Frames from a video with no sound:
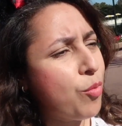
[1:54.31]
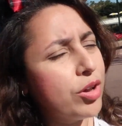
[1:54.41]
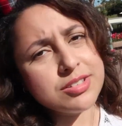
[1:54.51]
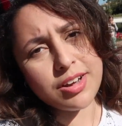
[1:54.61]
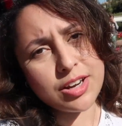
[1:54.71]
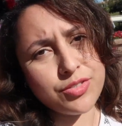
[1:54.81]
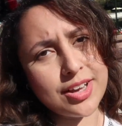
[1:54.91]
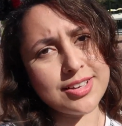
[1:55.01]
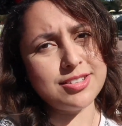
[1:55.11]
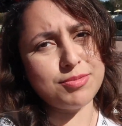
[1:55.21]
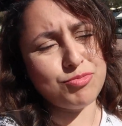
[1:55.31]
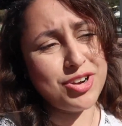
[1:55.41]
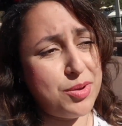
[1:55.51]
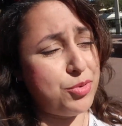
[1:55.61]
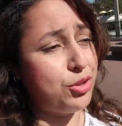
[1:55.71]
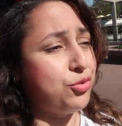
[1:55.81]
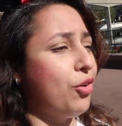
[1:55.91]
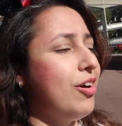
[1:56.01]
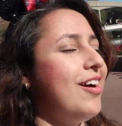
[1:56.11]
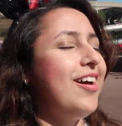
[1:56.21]
one side of it is really
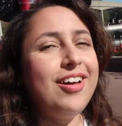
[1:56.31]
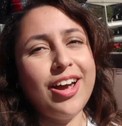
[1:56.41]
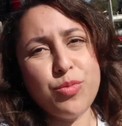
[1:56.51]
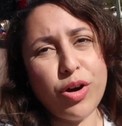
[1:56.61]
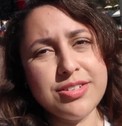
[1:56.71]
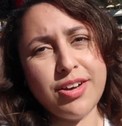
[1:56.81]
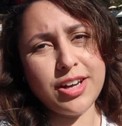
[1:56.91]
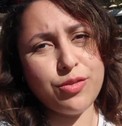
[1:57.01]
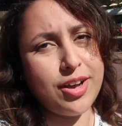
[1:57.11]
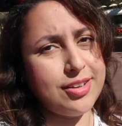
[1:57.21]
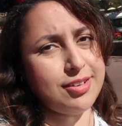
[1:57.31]
beautiful and one side side of it,